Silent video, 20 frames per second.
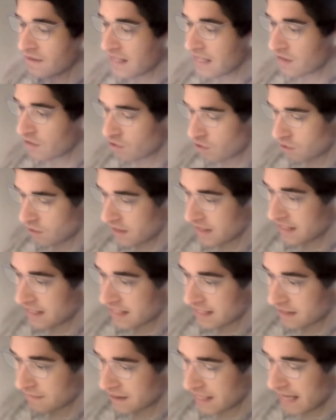of the coolest
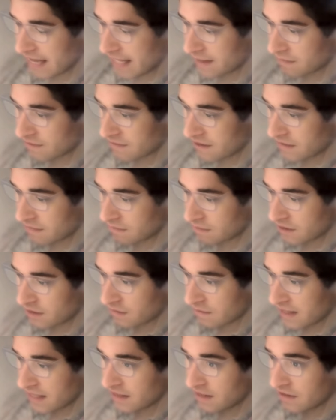things about Apple Vision
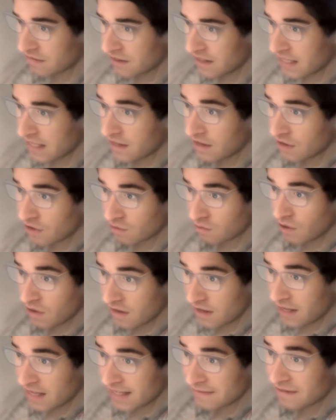Pro is using it to
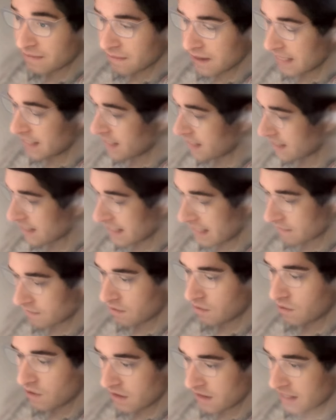work. I've spent
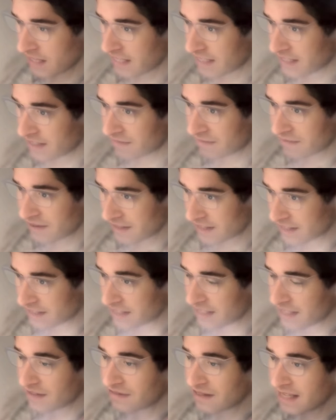several work days with this
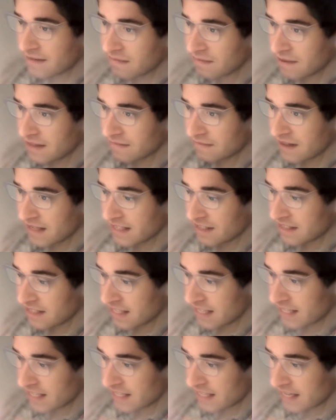thing strapped to my face,
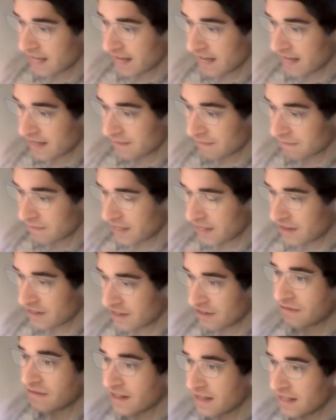um,
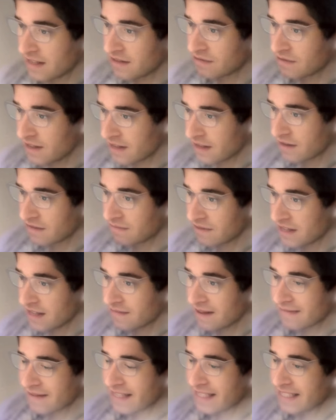thoroughly enjoying the thrill
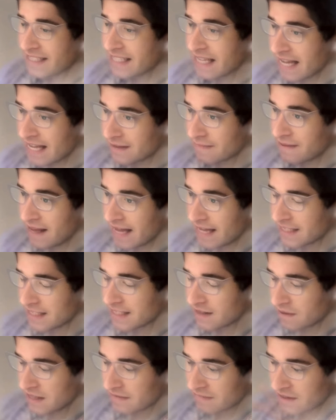of having a giant Mac
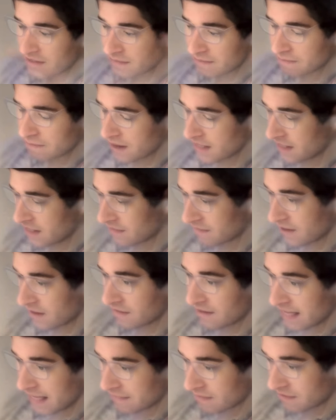display with a bunch of
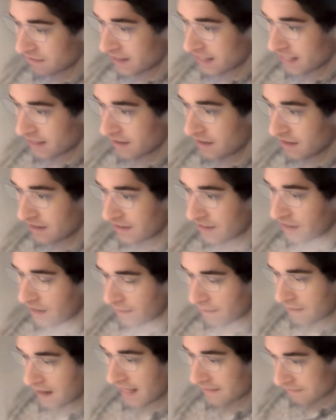other apps running. So
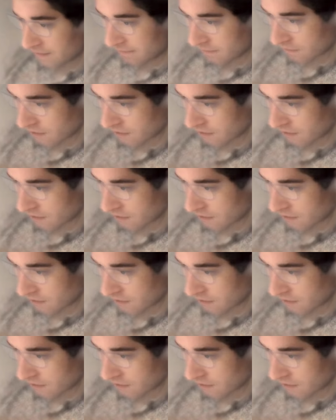I have a